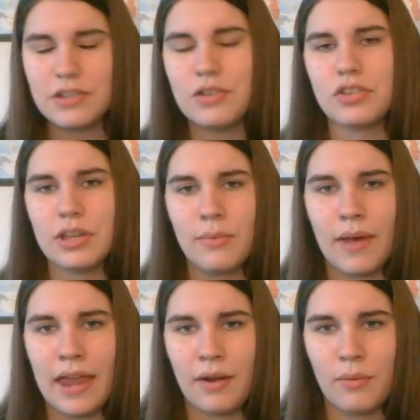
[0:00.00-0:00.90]
Usually
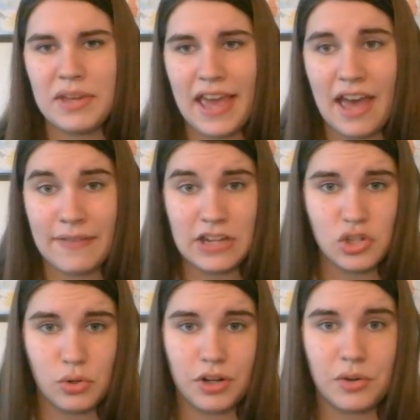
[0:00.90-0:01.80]
when we have a
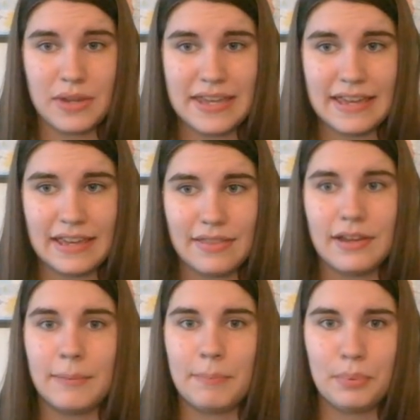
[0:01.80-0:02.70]
shorter week,
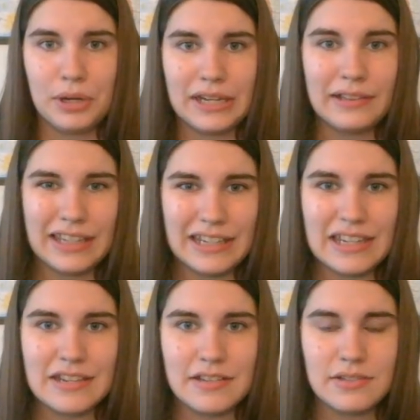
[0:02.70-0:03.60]
they're pretty
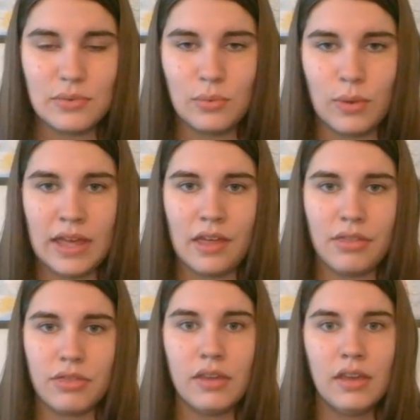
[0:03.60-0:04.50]
lenient
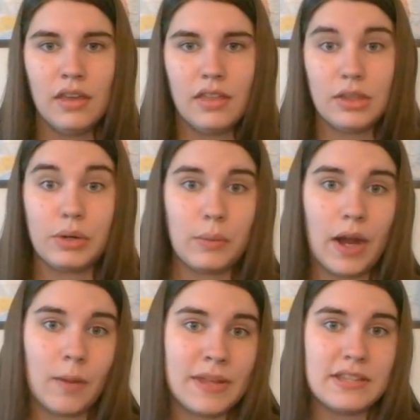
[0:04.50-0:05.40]
with the
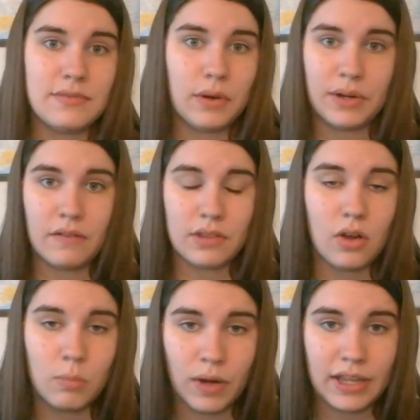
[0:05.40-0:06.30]
requirements for whatever the
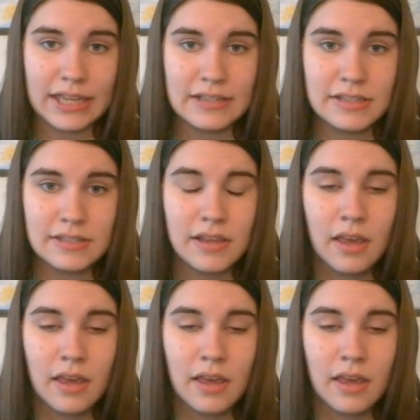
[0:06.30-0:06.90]
homework is.